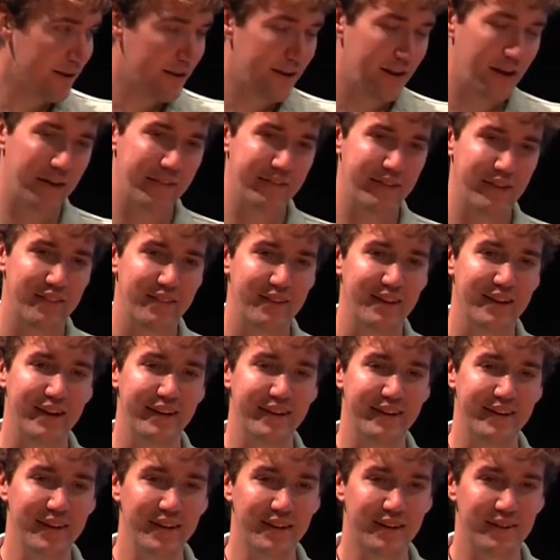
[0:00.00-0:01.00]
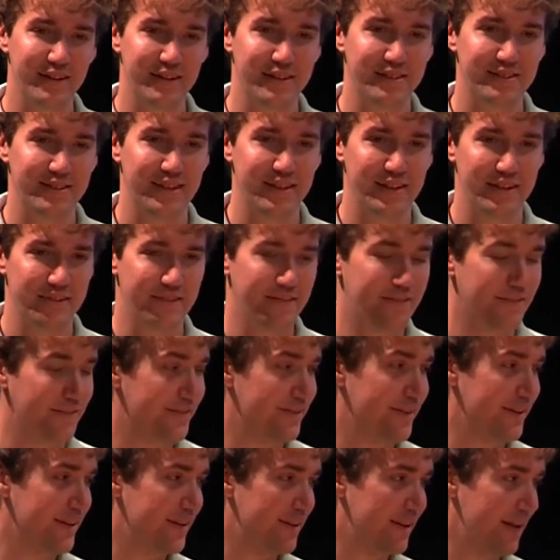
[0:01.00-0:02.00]
And then the idea is that
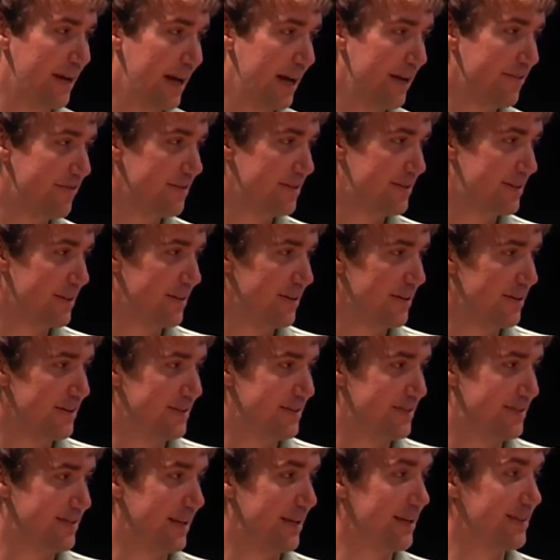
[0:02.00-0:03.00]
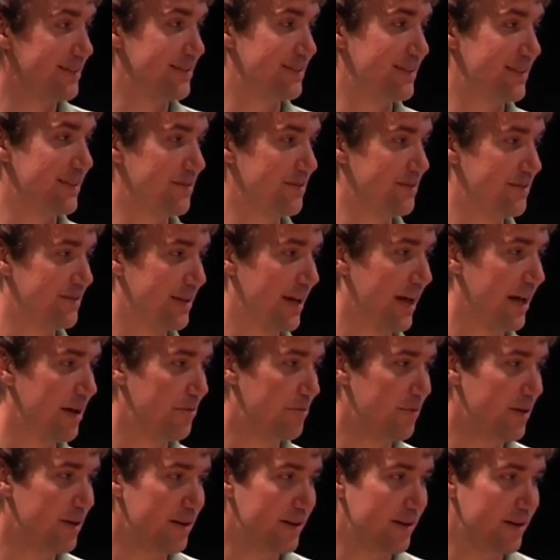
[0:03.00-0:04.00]
if an adversary, say, steals
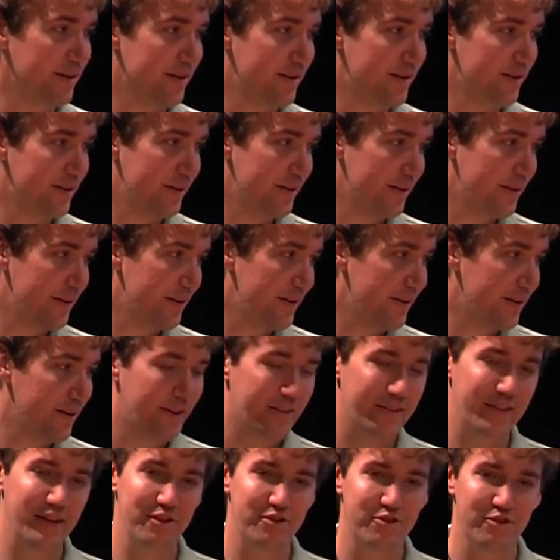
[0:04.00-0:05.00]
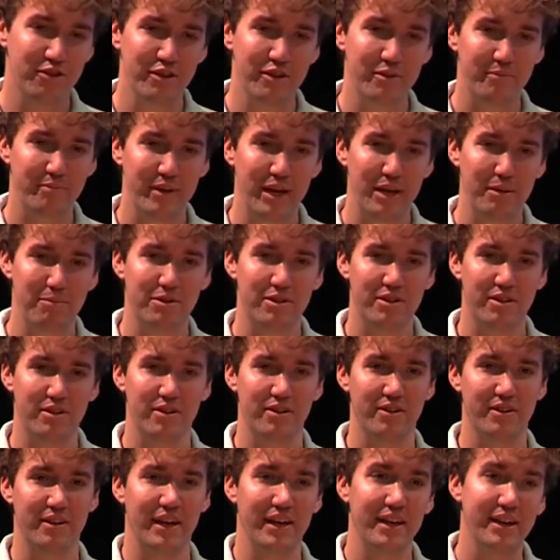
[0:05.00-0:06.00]
K1, they shouldn't be able to
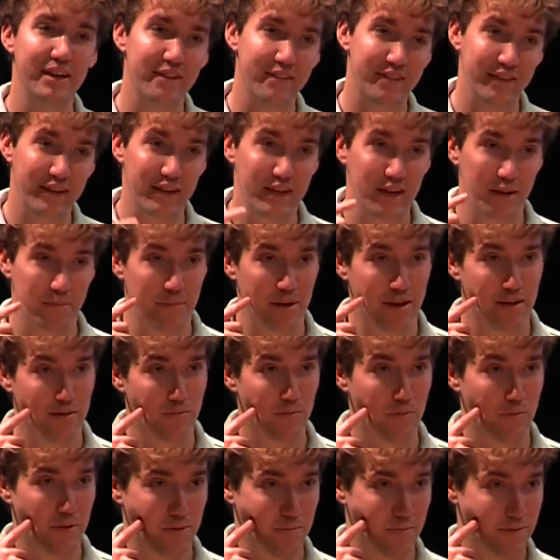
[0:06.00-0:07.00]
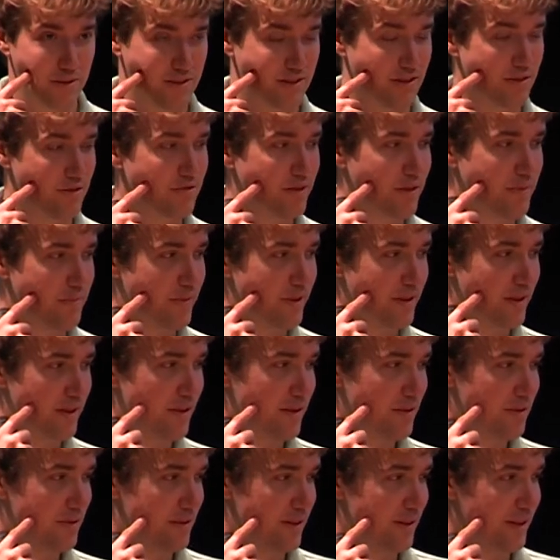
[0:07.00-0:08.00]
learn anything about what was encrypted
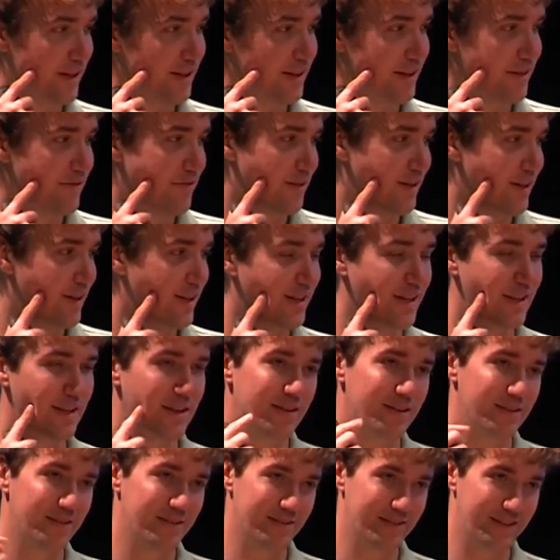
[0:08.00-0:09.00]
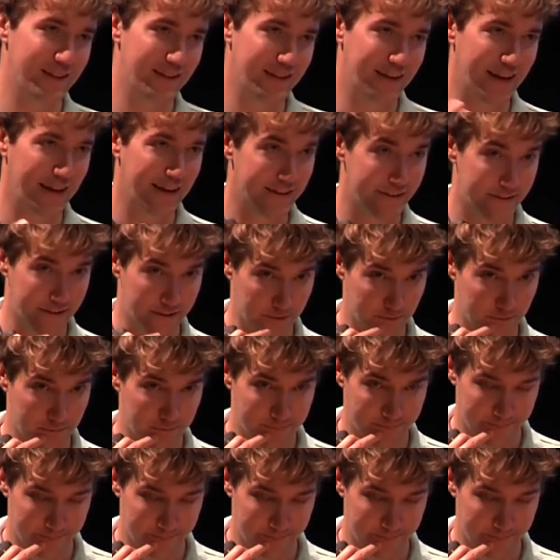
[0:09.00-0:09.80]
using a different key, say K2.